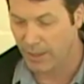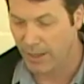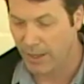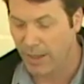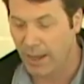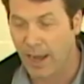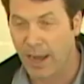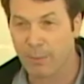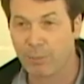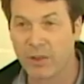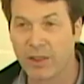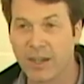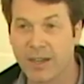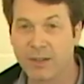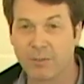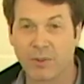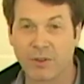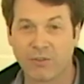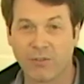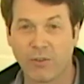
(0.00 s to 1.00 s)
I
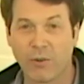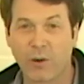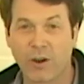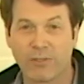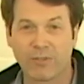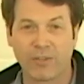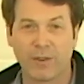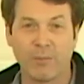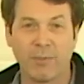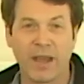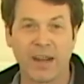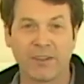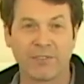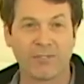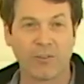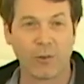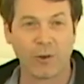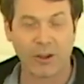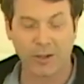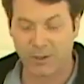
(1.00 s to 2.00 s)
pleaded before for
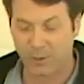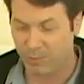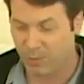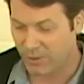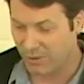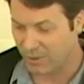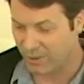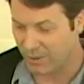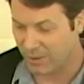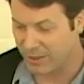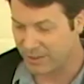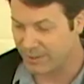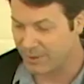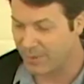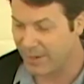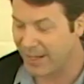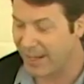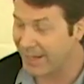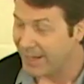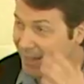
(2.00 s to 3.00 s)
metaphorical
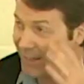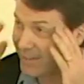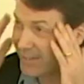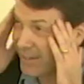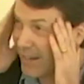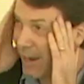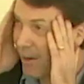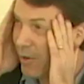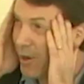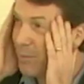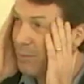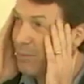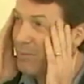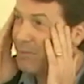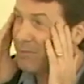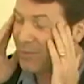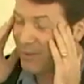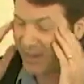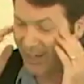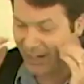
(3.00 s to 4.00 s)
pluralism, and I guess now I'm
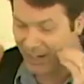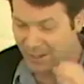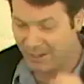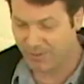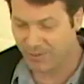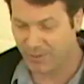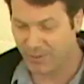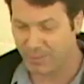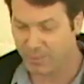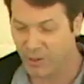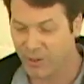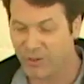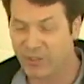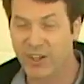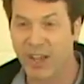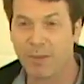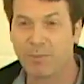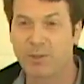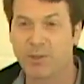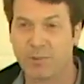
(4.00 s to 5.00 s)
pleading for
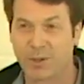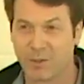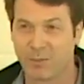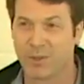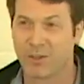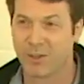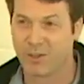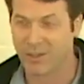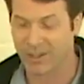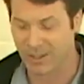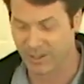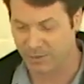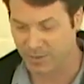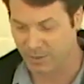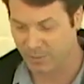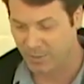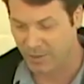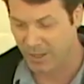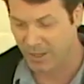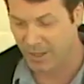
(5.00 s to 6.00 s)
perceptual
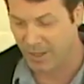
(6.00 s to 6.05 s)
pluralism